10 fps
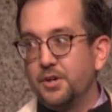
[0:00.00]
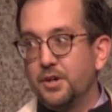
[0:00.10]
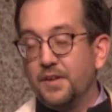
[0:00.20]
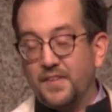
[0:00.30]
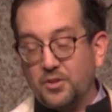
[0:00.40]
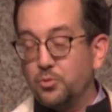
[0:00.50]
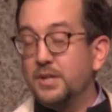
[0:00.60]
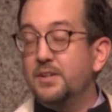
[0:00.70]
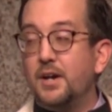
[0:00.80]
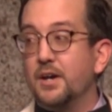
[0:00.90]
And that's what he
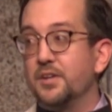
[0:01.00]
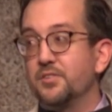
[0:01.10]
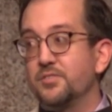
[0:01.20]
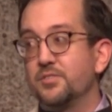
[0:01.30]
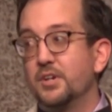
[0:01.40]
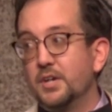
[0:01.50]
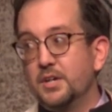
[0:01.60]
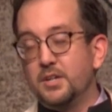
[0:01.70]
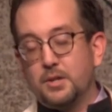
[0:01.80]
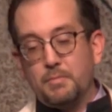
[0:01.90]
does. He
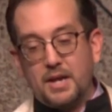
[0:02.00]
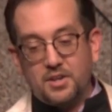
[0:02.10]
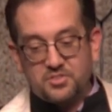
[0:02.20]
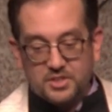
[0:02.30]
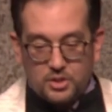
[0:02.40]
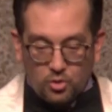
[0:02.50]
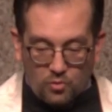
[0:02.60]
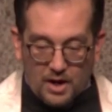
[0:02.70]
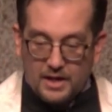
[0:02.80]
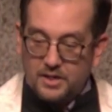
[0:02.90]
commands that
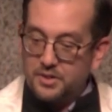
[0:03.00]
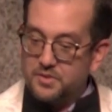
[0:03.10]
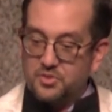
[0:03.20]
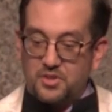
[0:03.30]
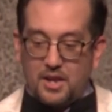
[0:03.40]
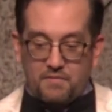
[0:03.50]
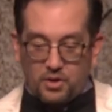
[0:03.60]
Uriah, this very